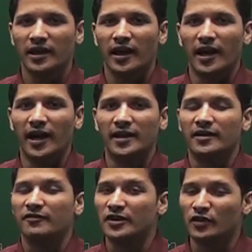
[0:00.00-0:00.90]
And
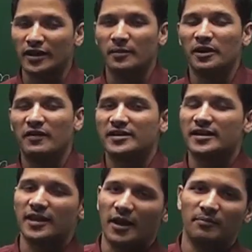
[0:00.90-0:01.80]
if we look at the previous
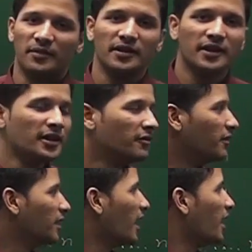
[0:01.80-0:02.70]
example,
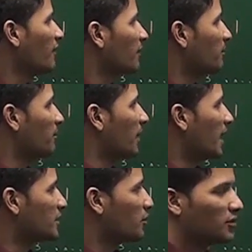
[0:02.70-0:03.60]
we have
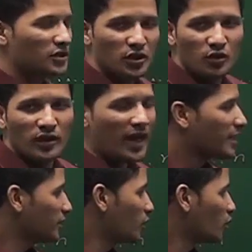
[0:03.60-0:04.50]
x equal to 0,
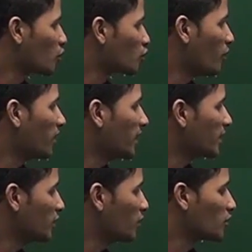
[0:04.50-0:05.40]
x equals to 1, and
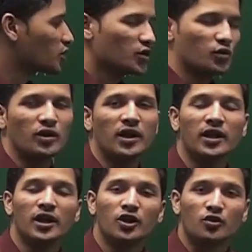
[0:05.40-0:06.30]
x equals to 2.
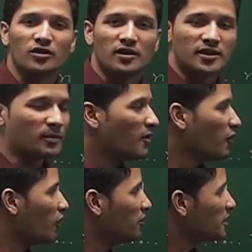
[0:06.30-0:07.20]
So sum of
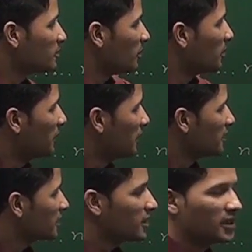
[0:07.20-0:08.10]
all these
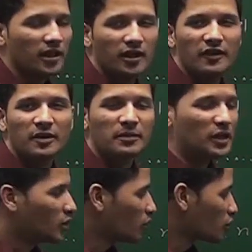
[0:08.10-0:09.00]
probabilities will be
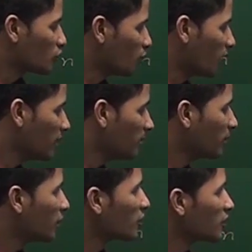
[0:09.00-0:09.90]
equals to 1,
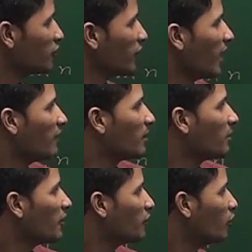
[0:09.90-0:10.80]
because if you add
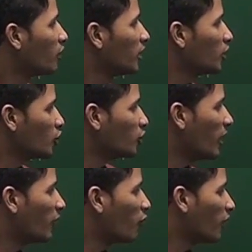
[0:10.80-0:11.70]
1/4,
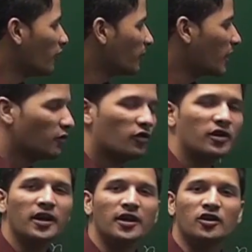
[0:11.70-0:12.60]
2/4, and
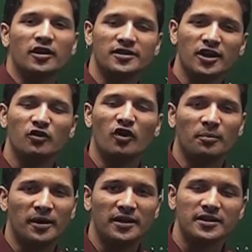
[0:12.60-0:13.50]
1/4, the result you will
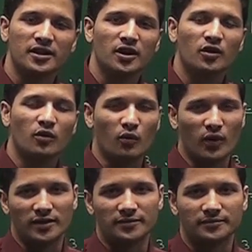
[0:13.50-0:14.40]
obtain is
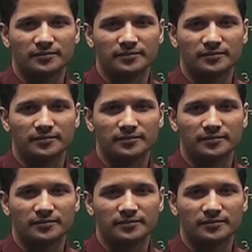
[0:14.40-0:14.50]
1.